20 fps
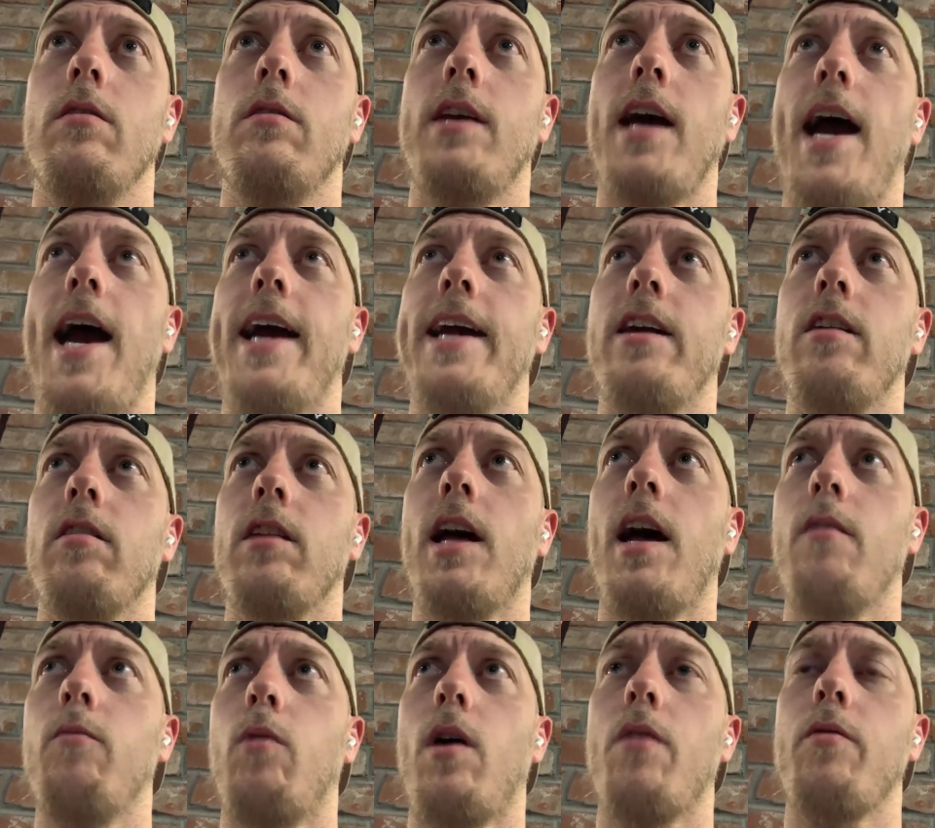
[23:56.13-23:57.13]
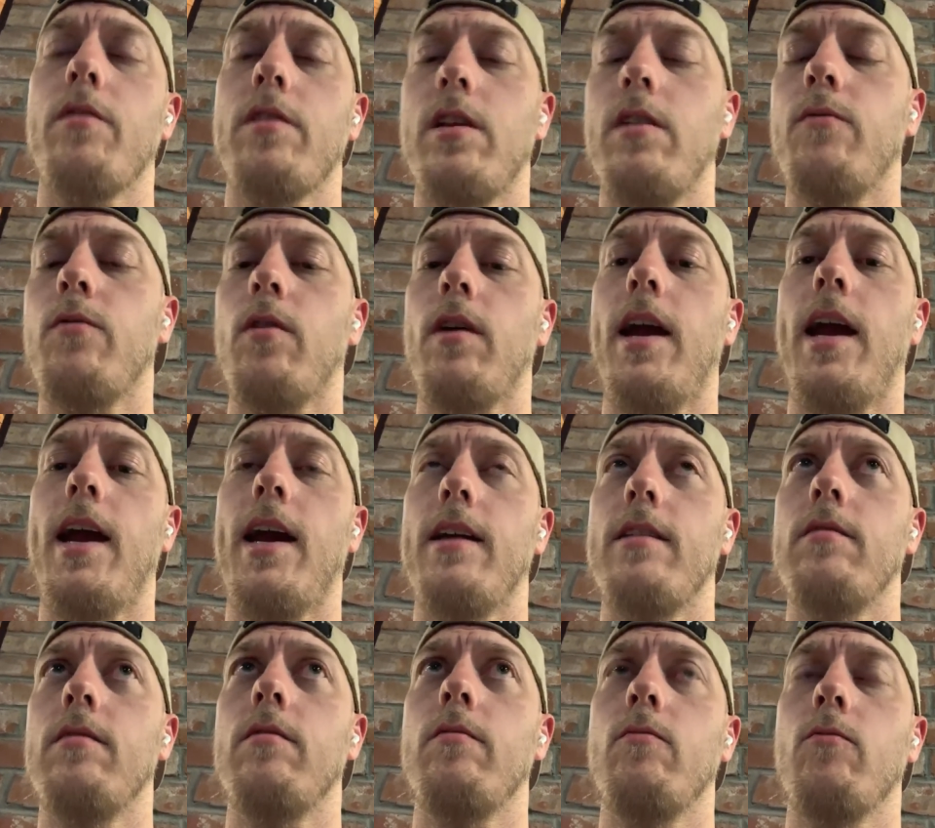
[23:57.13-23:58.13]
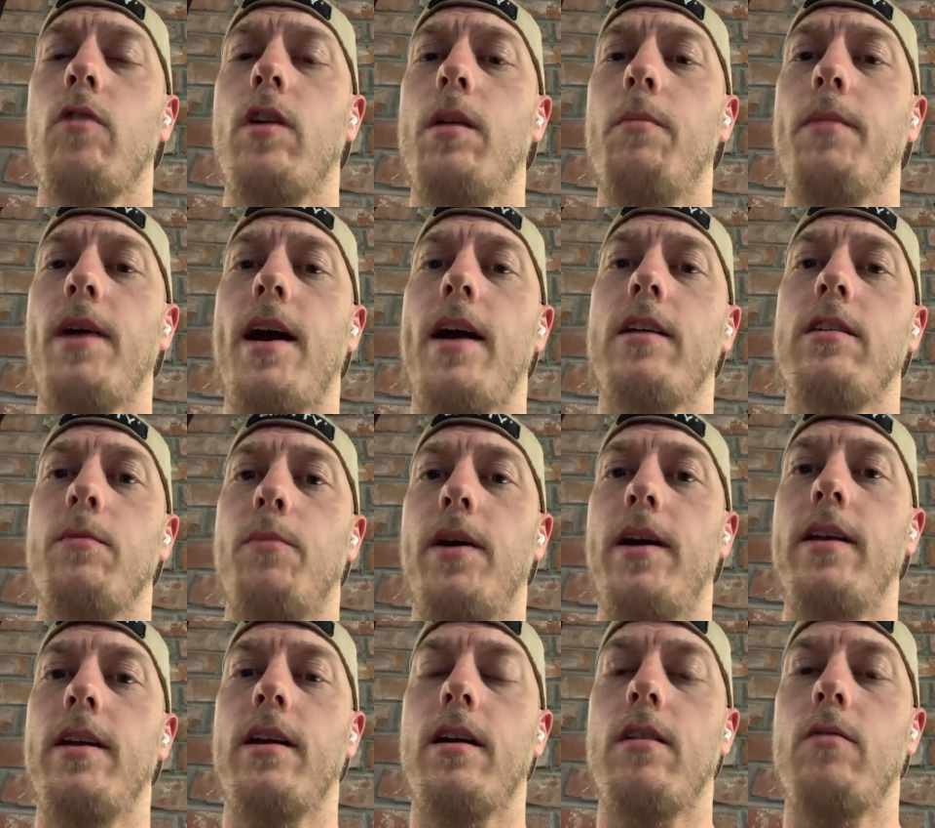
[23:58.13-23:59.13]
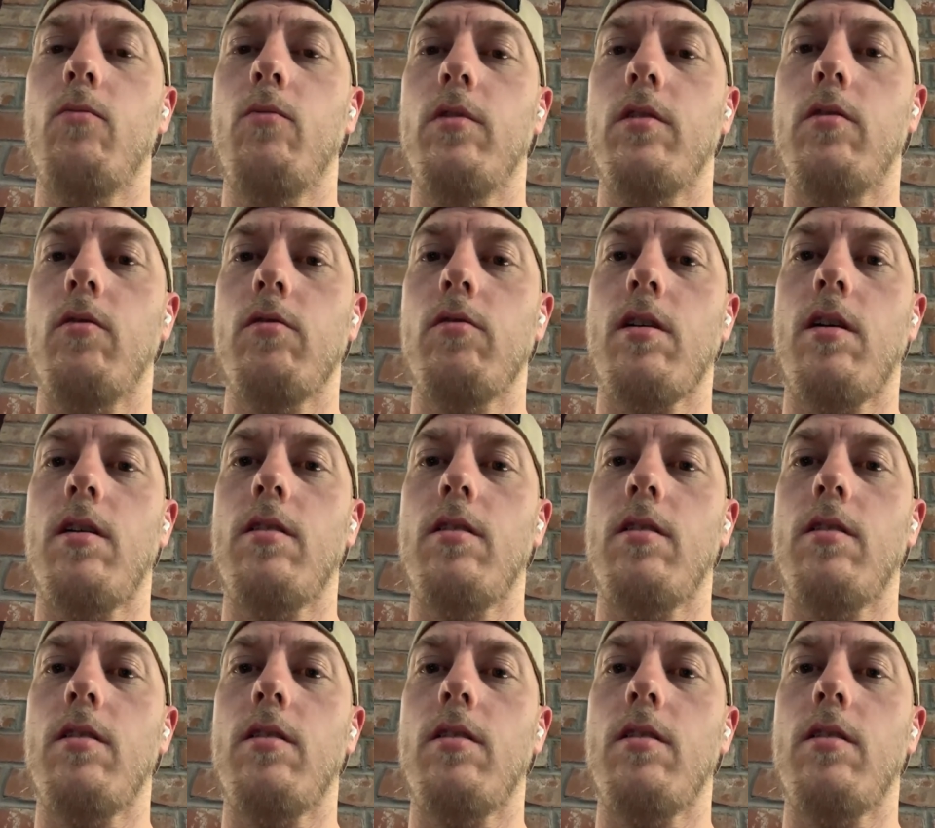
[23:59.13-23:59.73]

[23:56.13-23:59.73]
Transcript: tag you'll have, wide receiver and running back, depending on what goes